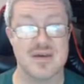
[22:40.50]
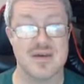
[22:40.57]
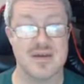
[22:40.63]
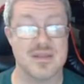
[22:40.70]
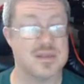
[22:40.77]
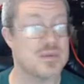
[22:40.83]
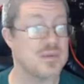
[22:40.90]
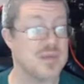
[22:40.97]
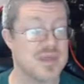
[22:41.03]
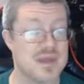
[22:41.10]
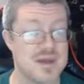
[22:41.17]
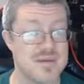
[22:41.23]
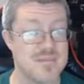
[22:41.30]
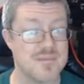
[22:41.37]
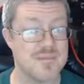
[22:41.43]
So with that,
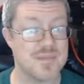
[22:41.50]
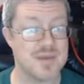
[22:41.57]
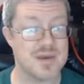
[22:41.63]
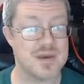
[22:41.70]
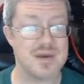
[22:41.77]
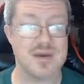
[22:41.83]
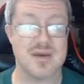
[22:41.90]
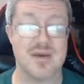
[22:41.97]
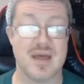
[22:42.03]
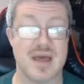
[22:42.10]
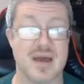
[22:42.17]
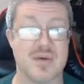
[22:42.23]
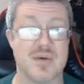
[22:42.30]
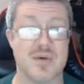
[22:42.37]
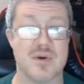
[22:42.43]
I
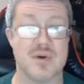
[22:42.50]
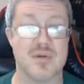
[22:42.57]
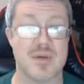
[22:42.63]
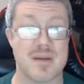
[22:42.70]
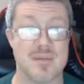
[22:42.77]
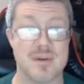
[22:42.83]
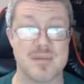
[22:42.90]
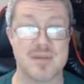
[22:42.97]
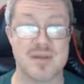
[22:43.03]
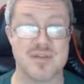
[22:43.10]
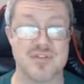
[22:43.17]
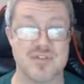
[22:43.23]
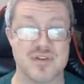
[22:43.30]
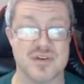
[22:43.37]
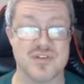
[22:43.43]
will go ahead and wrap up this
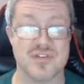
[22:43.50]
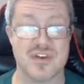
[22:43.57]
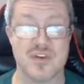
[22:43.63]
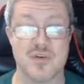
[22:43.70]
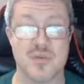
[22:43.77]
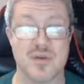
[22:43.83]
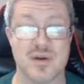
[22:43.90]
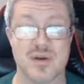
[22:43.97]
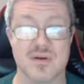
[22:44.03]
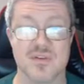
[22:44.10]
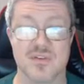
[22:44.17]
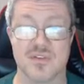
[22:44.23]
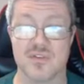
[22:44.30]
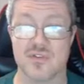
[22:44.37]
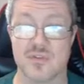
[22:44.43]
Shadowbringers and
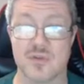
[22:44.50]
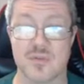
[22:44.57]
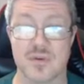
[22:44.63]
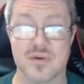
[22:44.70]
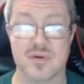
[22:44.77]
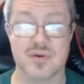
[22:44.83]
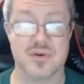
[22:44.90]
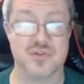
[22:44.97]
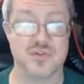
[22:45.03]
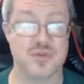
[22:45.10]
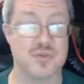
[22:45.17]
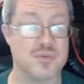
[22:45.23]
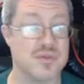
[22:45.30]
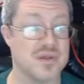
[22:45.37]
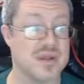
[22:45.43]

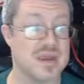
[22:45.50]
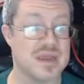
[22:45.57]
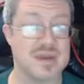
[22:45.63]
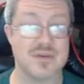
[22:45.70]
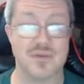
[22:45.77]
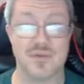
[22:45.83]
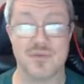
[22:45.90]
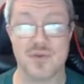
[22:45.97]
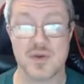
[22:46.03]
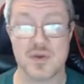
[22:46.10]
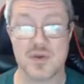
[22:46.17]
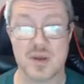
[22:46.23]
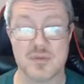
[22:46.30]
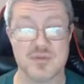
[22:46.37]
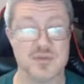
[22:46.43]
Stormblood end review
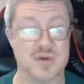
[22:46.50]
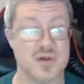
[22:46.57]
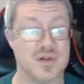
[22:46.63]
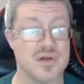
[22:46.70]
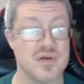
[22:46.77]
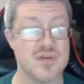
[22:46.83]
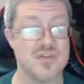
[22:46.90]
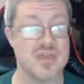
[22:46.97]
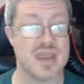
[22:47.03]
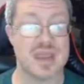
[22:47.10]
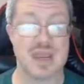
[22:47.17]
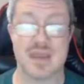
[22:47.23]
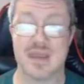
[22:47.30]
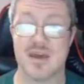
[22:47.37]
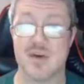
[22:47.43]
up to a close,
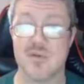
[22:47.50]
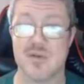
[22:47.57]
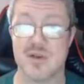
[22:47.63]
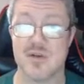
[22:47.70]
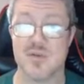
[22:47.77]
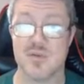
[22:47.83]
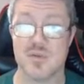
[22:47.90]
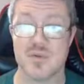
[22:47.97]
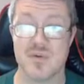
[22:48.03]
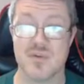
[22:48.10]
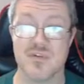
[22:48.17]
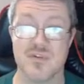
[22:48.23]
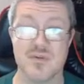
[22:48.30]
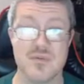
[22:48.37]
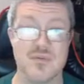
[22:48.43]
and I hope to hear from you all
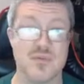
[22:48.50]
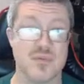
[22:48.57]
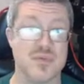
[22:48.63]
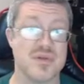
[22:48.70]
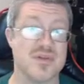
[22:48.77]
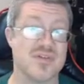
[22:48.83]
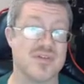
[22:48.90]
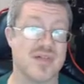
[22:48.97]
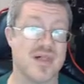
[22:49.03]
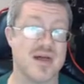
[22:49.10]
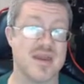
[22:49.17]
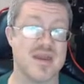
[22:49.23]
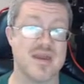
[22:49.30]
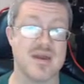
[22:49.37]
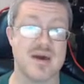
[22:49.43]
soon. So please
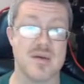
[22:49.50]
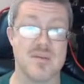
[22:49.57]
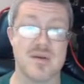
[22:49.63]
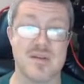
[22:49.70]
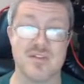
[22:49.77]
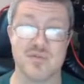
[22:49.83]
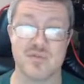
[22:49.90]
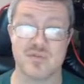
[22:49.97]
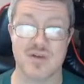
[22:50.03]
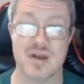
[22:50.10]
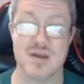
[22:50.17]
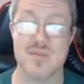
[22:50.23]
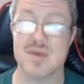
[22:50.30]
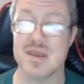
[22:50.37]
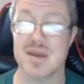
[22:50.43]
like, comment, subscribe.
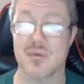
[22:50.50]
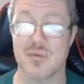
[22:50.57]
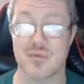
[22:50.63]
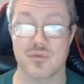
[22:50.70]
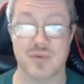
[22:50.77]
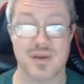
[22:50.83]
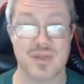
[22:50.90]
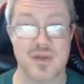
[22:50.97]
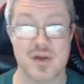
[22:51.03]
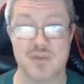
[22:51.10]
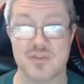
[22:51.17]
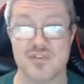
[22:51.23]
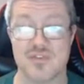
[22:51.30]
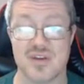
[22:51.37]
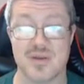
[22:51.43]
It will greatly help the
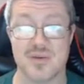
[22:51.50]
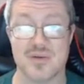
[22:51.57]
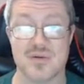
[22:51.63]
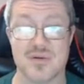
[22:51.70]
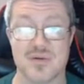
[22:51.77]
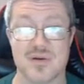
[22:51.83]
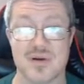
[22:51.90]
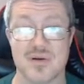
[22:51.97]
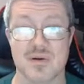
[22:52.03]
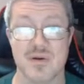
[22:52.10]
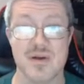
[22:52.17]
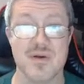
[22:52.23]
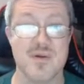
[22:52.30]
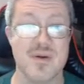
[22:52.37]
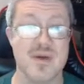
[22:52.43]
channel grow,
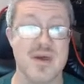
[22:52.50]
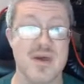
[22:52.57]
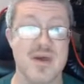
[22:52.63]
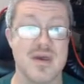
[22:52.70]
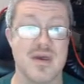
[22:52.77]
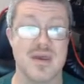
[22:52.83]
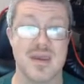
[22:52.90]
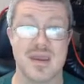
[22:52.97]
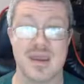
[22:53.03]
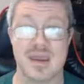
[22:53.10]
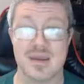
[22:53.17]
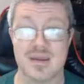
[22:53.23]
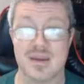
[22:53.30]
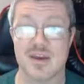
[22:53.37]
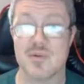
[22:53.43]
and
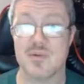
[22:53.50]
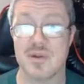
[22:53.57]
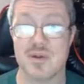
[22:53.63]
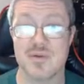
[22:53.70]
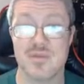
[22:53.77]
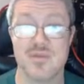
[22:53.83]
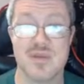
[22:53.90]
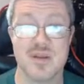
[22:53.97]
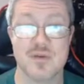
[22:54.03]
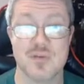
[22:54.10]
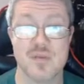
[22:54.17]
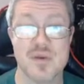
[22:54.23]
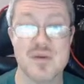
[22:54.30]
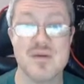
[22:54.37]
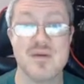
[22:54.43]
I hope to hear from
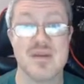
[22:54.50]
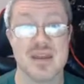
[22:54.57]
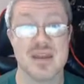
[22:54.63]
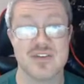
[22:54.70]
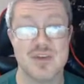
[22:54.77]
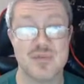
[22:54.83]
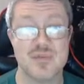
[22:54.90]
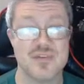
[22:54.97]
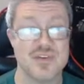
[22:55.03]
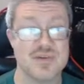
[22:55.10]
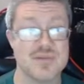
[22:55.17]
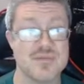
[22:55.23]
you next episode.